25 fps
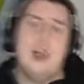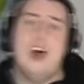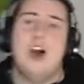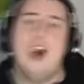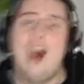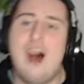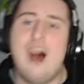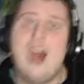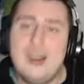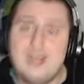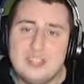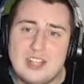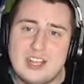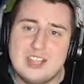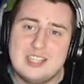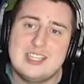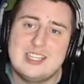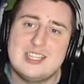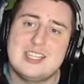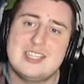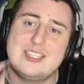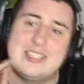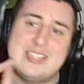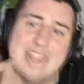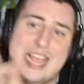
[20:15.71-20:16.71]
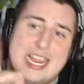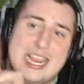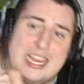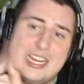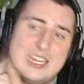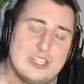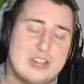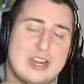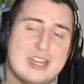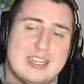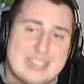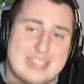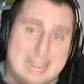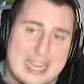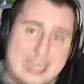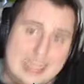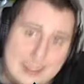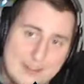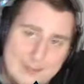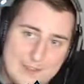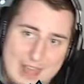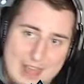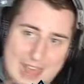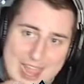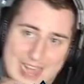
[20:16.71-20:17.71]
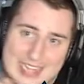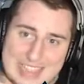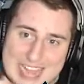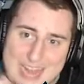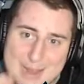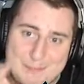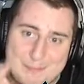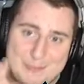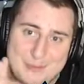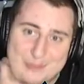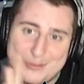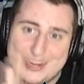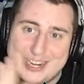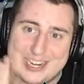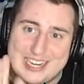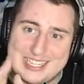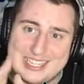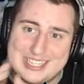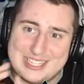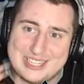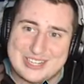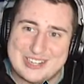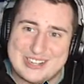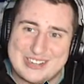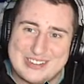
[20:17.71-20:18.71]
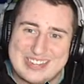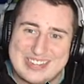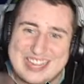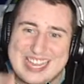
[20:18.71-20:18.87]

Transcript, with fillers: Also, that's the second straight psychic flying type we've run into.